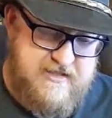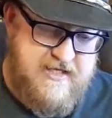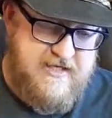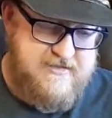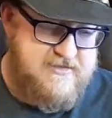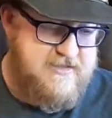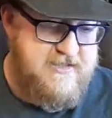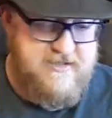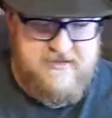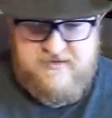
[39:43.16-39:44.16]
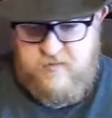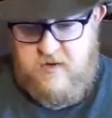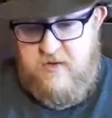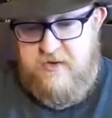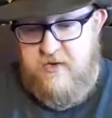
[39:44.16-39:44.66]
Yes, it is
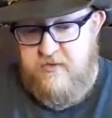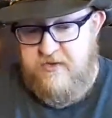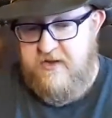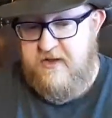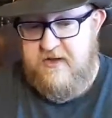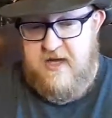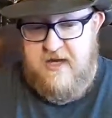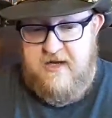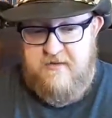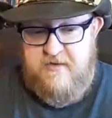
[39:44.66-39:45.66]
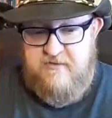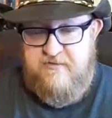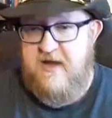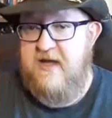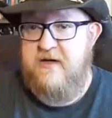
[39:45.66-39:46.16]
well known that I am a
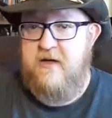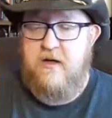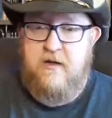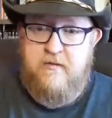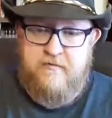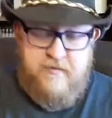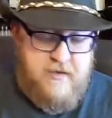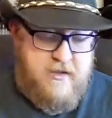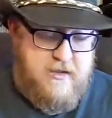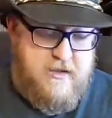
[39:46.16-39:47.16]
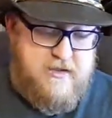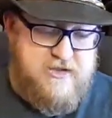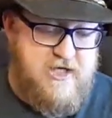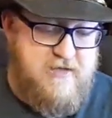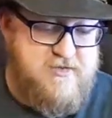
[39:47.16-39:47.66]
fan of
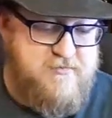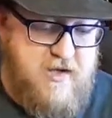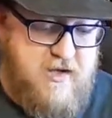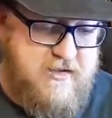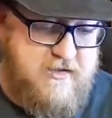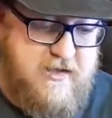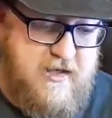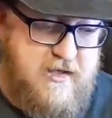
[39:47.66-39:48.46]
James Spahn.